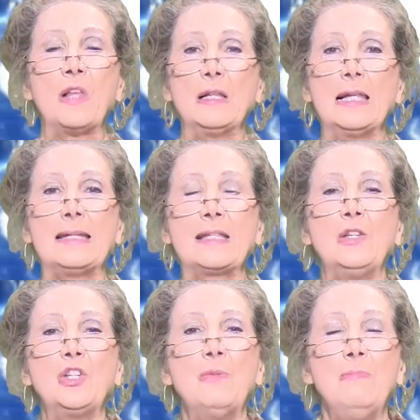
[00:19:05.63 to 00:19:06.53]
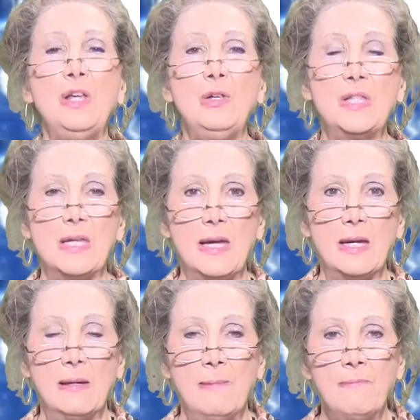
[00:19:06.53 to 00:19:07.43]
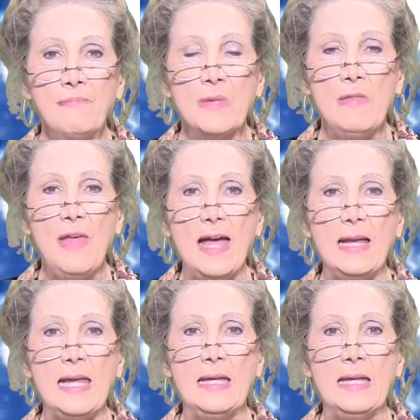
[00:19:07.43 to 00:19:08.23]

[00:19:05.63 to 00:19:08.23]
listen to music that